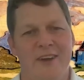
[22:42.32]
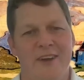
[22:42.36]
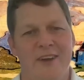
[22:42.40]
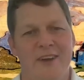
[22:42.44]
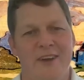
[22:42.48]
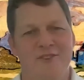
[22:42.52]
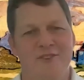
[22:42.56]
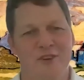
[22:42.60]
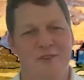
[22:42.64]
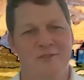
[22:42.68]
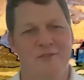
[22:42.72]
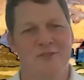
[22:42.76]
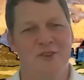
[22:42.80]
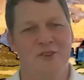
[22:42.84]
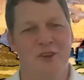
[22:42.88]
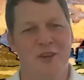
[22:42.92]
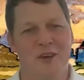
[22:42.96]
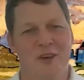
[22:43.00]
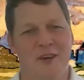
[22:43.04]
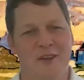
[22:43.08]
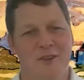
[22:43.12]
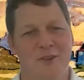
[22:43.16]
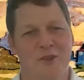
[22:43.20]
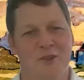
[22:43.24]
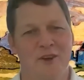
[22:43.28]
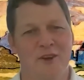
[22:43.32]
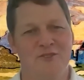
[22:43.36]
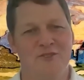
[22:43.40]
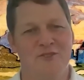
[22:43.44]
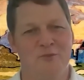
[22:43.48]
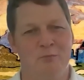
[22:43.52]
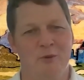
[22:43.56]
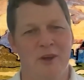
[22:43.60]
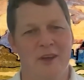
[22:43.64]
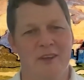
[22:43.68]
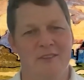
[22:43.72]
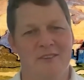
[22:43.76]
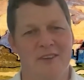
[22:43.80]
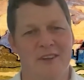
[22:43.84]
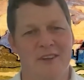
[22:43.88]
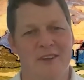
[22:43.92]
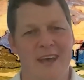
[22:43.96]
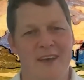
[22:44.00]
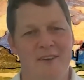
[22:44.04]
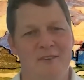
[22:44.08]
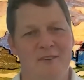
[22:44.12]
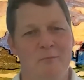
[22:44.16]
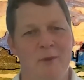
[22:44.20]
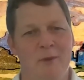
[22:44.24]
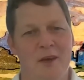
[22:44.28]
actually took a lunch break
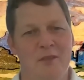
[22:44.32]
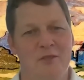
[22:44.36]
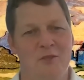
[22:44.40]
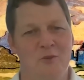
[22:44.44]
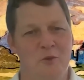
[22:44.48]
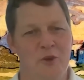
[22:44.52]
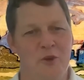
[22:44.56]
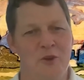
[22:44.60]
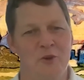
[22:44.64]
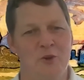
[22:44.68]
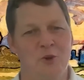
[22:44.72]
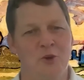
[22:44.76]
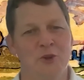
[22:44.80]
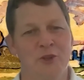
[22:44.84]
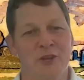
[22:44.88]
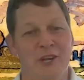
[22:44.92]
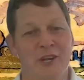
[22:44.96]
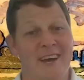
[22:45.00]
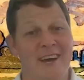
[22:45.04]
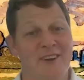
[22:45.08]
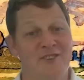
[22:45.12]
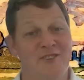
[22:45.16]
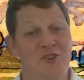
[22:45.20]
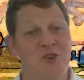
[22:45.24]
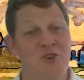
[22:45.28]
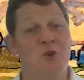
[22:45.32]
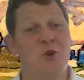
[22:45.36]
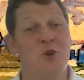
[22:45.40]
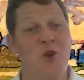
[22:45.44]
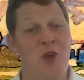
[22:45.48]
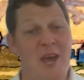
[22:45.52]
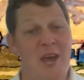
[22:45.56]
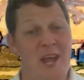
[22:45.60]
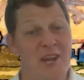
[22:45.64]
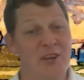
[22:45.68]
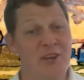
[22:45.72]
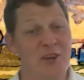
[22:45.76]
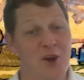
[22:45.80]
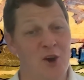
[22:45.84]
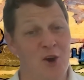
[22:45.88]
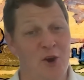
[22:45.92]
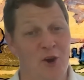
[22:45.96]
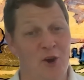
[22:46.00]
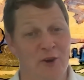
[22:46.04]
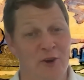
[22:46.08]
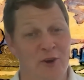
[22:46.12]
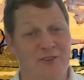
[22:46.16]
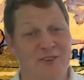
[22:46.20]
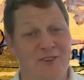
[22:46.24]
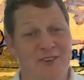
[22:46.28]
today with my 3-year-old and actually created
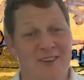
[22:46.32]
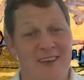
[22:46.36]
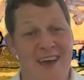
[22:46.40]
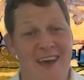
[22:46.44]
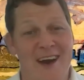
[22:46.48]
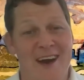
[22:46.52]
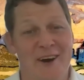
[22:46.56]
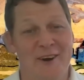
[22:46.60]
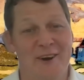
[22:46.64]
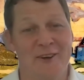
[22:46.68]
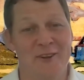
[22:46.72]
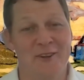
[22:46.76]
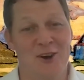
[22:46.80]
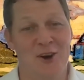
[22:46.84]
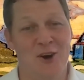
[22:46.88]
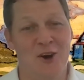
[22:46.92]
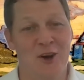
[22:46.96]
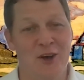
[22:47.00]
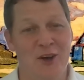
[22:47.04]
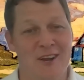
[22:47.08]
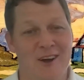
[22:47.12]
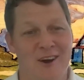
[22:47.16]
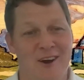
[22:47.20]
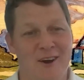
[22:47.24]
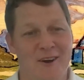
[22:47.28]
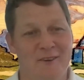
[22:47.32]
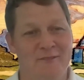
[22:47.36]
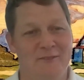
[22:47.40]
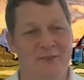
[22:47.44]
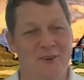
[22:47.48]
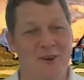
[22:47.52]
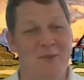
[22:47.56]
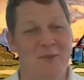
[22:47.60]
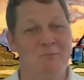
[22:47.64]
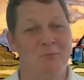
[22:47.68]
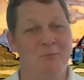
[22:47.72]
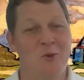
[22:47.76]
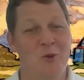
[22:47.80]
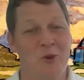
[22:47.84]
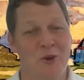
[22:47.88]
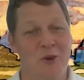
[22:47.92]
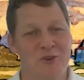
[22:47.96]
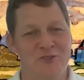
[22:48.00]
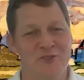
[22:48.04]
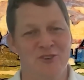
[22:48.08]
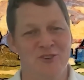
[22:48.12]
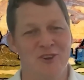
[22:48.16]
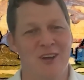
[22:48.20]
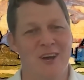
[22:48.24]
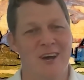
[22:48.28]
art out on our front
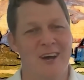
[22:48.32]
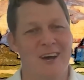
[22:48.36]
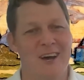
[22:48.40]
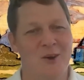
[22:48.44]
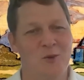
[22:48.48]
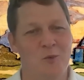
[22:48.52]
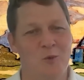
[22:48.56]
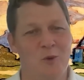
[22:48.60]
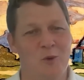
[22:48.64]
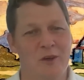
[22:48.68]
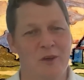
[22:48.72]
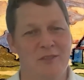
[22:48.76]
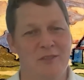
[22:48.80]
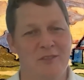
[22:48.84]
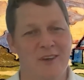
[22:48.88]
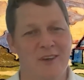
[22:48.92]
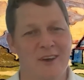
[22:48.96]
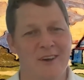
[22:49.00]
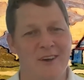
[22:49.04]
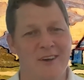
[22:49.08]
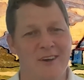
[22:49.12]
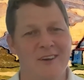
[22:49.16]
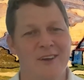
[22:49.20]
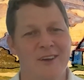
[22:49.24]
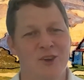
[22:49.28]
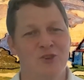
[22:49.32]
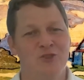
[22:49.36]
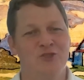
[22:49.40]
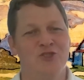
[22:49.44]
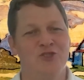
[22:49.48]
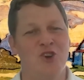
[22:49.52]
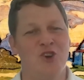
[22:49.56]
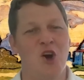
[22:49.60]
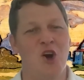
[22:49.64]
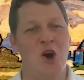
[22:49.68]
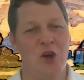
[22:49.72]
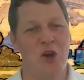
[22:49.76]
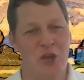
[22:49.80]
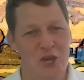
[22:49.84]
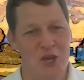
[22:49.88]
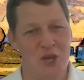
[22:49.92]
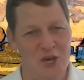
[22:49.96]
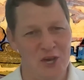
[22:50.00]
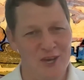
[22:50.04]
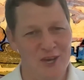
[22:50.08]
porch with chalk.